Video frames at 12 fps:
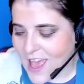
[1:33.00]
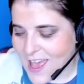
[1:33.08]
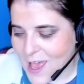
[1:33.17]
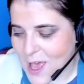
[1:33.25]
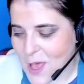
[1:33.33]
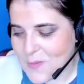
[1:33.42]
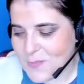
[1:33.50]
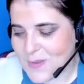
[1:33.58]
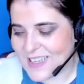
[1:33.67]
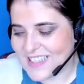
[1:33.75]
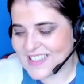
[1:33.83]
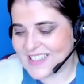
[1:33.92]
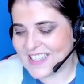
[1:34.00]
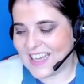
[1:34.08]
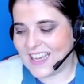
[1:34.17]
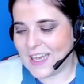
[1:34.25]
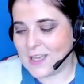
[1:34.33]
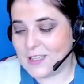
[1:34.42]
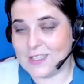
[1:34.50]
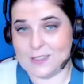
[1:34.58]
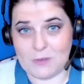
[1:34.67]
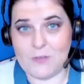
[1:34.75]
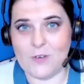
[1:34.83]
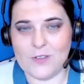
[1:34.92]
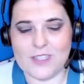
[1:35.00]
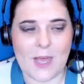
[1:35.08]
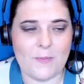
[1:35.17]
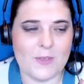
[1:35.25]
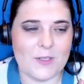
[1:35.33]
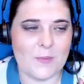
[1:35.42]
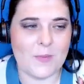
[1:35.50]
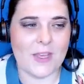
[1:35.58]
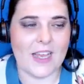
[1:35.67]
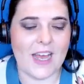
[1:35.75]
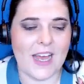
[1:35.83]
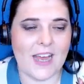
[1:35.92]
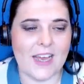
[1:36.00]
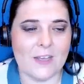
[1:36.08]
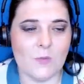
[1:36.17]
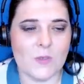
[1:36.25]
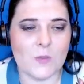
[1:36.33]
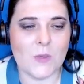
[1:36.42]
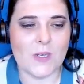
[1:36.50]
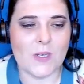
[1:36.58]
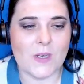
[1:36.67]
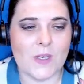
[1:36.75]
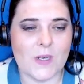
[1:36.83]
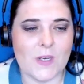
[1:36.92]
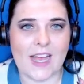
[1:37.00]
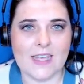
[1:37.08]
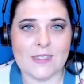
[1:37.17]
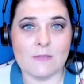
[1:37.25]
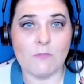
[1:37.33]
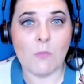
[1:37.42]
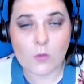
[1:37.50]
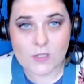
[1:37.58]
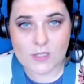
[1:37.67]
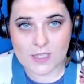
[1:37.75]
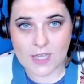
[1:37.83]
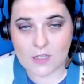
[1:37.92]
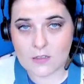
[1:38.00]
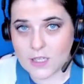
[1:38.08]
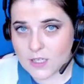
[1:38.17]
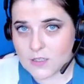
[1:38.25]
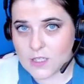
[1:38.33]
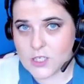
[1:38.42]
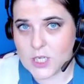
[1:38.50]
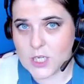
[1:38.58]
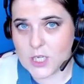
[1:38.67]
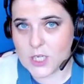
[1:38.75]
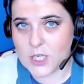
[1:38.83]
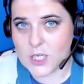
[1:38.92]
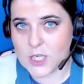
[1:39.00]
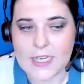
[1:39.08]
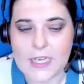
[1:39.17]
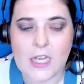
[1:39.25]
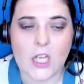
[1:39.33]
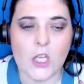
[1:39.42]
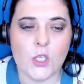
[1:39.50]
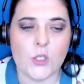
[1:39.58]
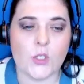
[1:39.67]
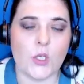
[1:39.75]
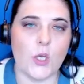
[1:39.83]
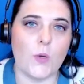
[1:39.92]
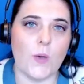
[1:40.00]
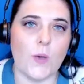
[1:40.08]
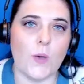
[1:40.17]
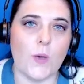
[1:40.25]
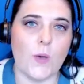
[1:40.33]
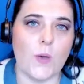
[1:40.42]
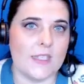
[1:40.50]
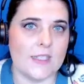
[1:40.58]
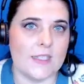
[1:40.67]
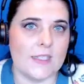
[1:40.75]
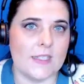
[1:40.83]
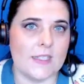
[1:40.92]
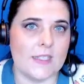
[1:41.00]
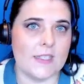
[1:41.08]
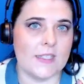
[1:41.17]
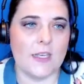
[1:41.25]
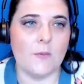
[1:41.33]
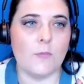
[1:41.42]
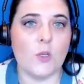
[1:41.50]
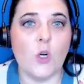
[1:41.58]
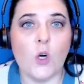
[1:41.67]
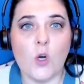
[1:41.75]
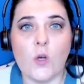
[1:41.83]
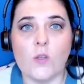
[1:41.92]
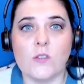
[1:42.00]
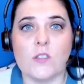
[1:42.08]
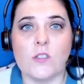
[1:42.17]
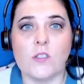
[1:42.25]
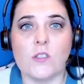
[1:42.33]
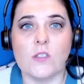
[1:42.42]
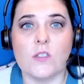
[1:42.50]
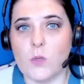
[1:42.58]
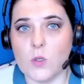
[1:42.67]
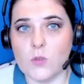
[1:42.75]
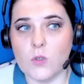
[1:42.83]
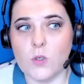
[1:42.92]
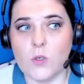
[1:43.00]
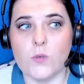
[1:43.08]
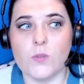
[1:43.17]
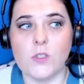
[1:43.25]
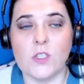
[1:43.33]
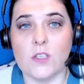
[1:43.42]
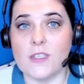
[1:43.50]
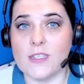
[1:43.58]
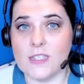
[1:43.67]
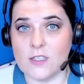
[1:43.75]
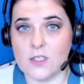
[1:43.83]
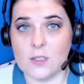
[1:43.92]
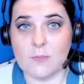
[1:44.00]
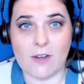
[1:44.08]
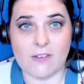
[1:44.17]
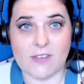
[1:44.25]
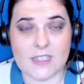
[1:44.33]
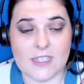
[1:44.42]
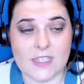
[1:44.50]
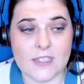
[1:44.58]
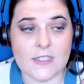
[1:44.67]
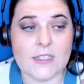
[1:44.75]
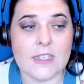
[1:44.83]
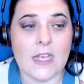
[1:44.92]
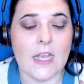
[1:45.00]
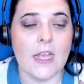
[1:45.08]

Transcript: Uh, but uh, yes, before this happened to me, I was working as mostly a legal interpreter. Mm. So I would assist um, courts, tribunals, solicitors, barristers.